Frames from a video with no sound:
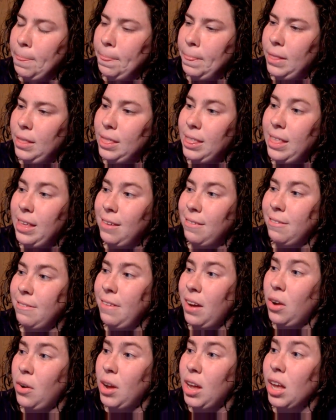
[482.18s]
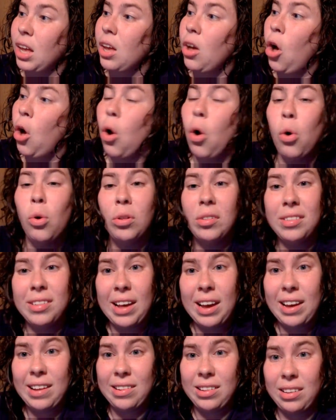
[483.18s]
varying hole
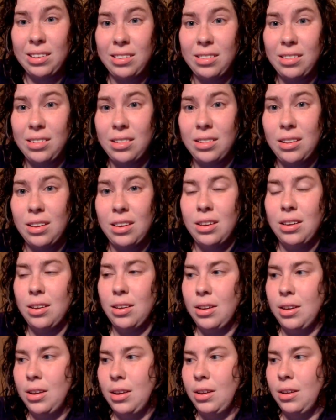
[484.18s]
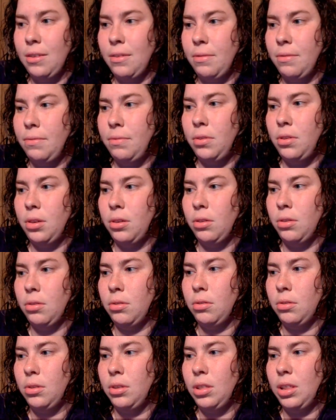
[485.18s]
sizes to,
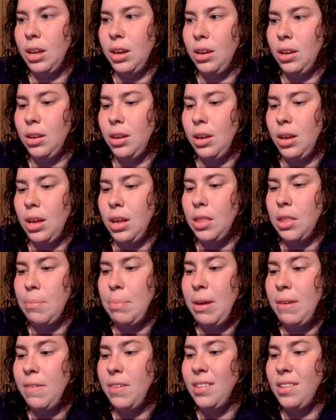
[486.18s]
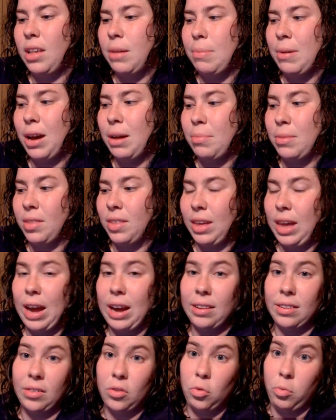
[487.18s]
like, in the PVC pipe that the
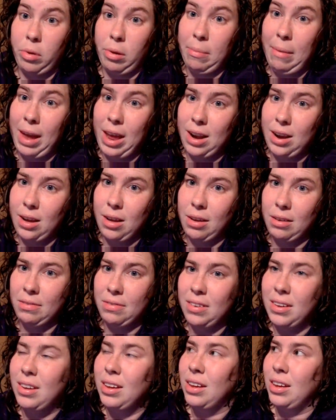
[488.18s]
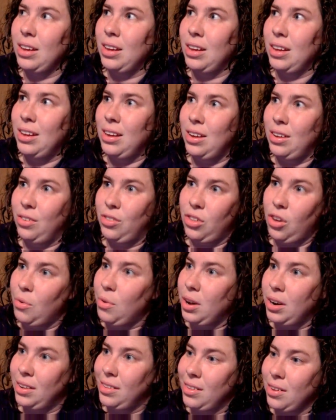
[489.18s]
cactus will be made of. So
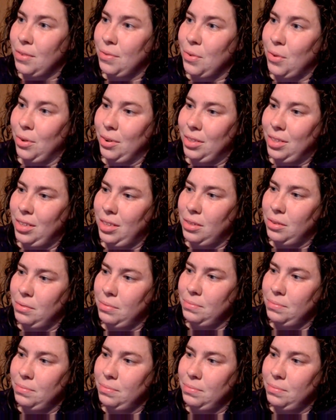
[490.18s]
on and so forth.